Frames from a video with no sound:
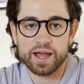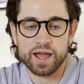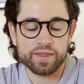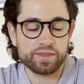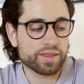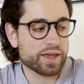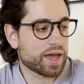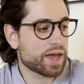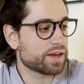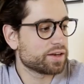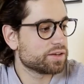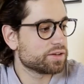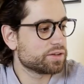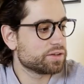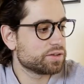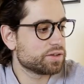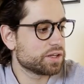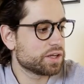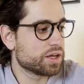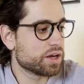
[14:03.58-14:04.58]
and that,
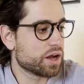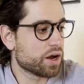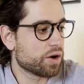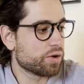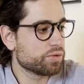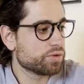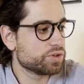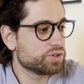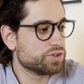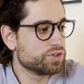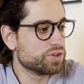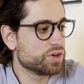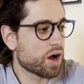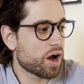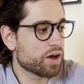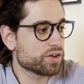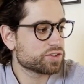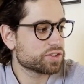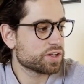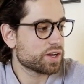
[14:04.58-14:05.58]
you know,
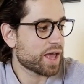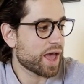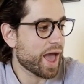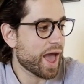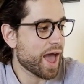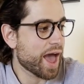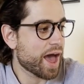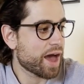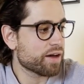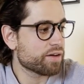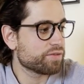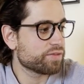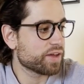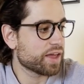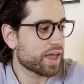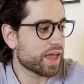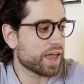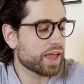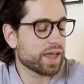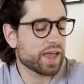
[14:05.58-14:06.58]
doesn't
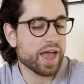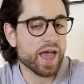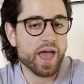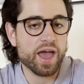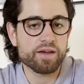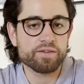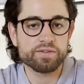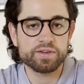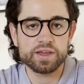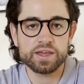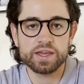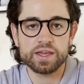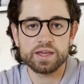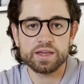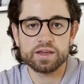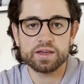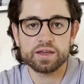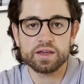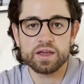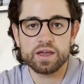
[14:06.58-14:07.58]
have a
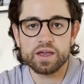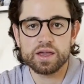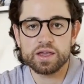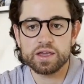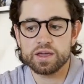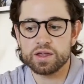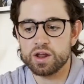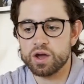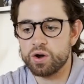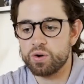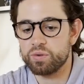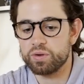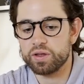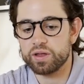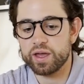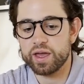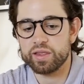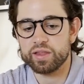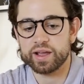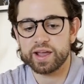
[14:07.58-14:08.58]
heavy, you know,
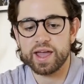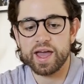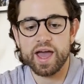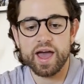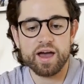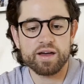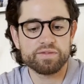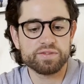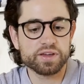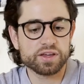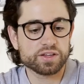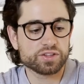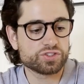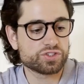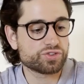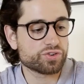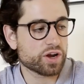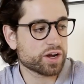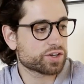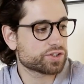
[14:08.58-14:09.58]
like a heavy
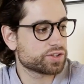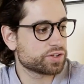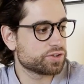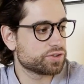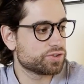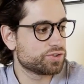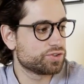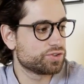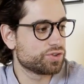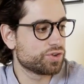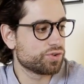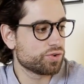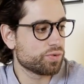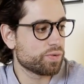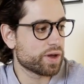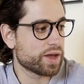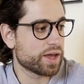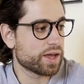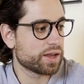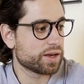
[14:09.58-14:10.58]
construction
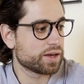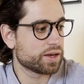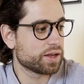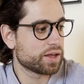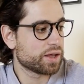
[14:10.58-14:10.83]
to it.